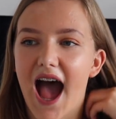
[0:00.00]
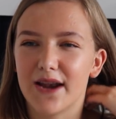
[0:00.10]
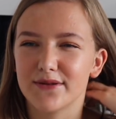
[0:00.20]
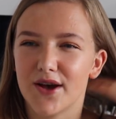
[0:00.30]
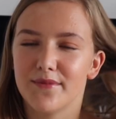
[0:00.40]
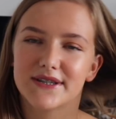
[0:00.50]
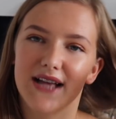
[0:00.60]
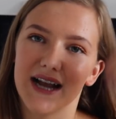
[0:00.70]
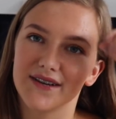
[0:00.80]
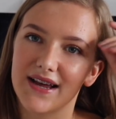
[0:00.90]
And it was
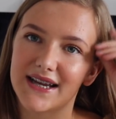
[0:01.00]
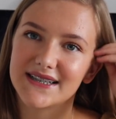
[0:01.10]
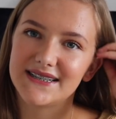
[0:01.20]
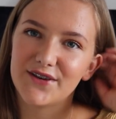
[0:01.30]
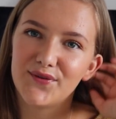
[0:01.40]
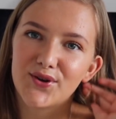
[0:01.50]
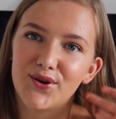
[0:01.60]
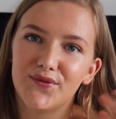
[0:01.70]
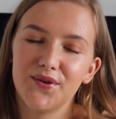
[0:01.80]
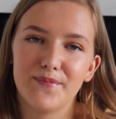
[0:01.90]
almost kind of like
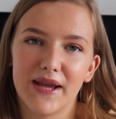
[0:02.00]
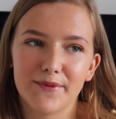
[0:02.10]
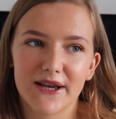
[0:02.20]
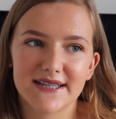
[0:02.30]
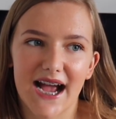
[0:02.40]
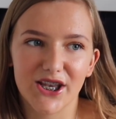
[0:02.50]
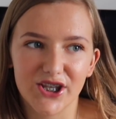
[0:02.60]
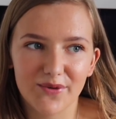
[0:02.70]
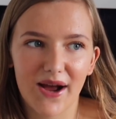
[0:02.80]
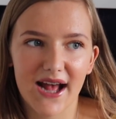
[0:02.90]
difficult for me because I
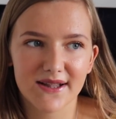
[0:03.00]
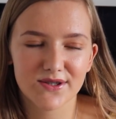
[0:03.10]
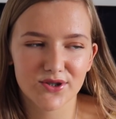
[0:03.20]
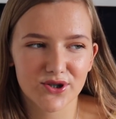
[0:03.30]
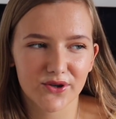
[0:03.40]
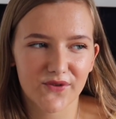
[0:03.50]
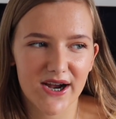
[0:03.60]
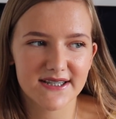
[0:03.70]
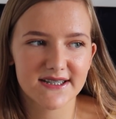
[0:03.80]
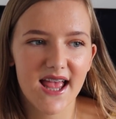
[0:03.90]
knew I had such good
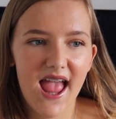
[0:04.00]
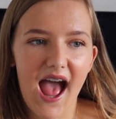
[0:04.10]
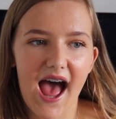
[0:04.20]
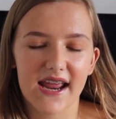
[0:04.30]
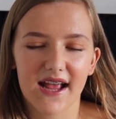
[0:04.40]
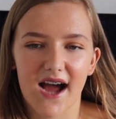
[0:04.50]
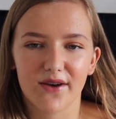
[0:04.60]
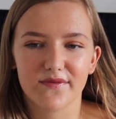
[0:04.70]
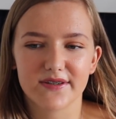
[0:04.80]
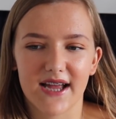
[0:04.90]
friends, and I
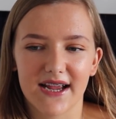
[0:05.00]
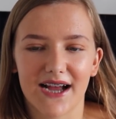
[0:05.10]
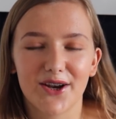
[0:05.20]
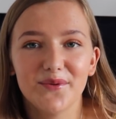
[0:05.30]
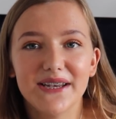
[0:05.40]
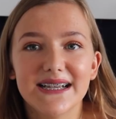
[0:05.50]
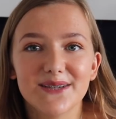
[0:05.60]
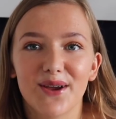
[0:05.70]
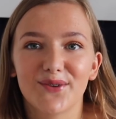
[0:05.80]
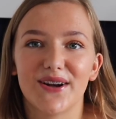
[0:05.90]
kind of was like, I don't need
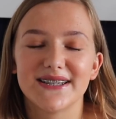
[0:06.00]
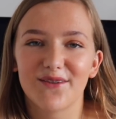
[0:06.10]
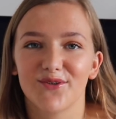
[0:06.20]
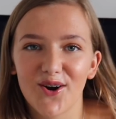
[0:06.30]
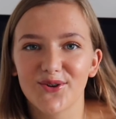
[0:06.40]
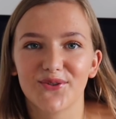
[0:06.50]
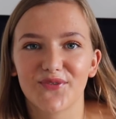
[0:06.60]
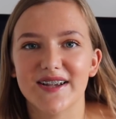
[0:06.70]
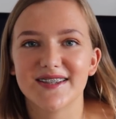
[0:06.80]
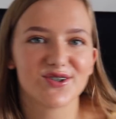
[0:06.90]
to make friends, I've got good
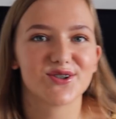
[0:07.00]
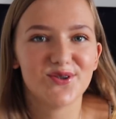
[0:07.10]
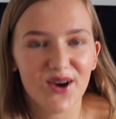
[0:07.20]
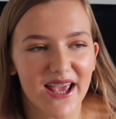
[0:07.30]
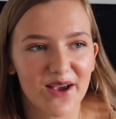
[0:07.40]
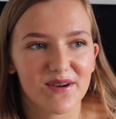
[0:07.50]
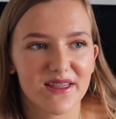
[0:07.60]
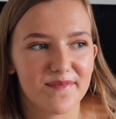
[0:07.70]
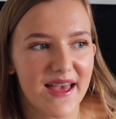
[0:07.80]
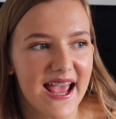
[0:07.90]
friends, they're just not here
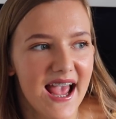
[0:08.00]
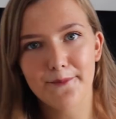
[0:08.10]
with me.